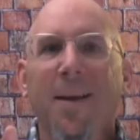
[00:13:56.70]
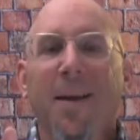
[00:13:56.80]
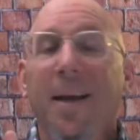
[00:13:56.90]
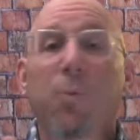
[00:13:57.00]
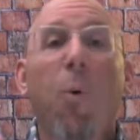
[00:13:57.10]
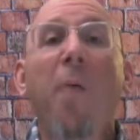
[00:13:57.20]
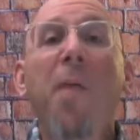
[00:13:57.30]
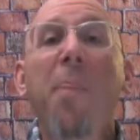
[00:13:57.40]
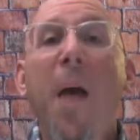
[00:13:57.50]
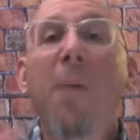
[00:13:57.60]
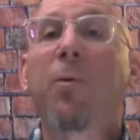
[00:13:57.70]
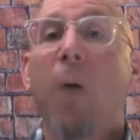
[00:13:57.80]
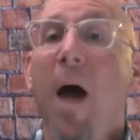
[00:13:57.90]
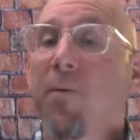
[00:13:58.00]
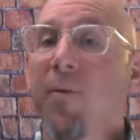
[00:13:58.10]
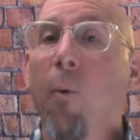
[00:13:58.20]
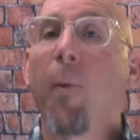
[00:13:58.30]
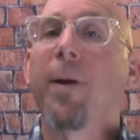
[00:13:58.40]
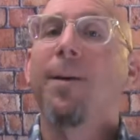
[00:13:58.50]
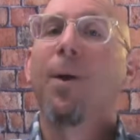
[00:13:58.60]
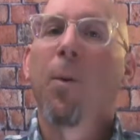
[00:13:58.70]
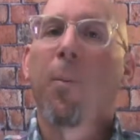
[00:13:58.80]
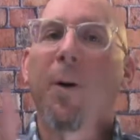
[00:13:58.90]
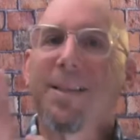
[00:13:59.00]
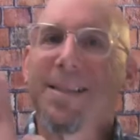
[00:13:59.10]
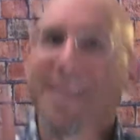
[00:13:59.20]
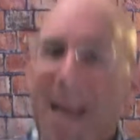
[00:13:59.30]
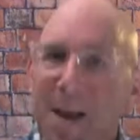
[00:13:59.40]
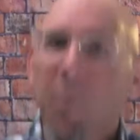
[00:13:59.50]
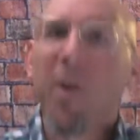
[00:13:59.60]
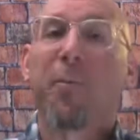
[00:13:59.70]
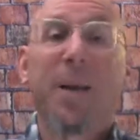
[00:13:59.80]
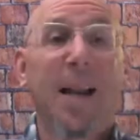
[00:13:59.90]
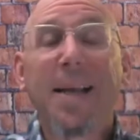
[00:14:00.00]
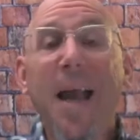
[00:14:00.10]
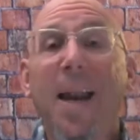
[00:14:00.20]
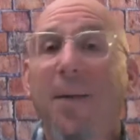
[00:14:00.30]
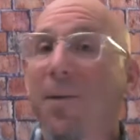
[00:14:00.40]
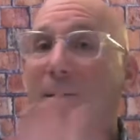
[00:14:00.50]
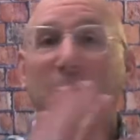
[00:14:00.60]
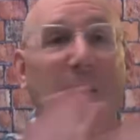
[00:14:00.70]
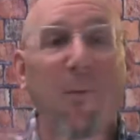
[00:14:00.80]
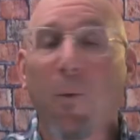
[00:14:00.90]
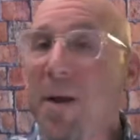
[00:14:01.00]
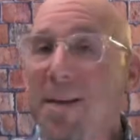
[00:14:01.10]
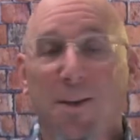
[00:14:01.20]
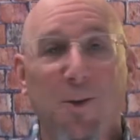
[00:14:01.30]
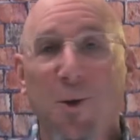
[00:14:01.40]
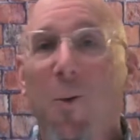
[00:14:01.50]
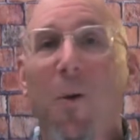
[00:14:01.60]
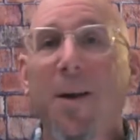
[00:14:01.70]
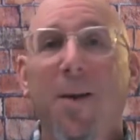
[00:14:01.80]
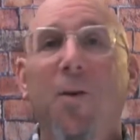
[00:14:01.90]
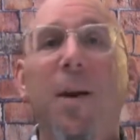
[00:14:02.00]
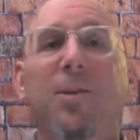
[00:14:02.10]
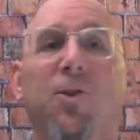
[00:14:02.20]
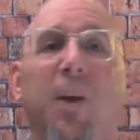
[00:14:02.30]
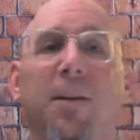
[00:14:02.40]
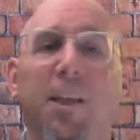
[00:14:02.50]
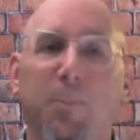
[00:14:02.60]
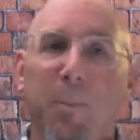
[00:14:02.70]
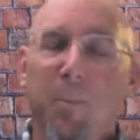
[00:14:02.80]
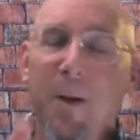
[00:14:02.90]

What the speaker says: It's one that they would rather avoid, but stay with me. And I get it. There's several reasons you don't want to hear a message like this, but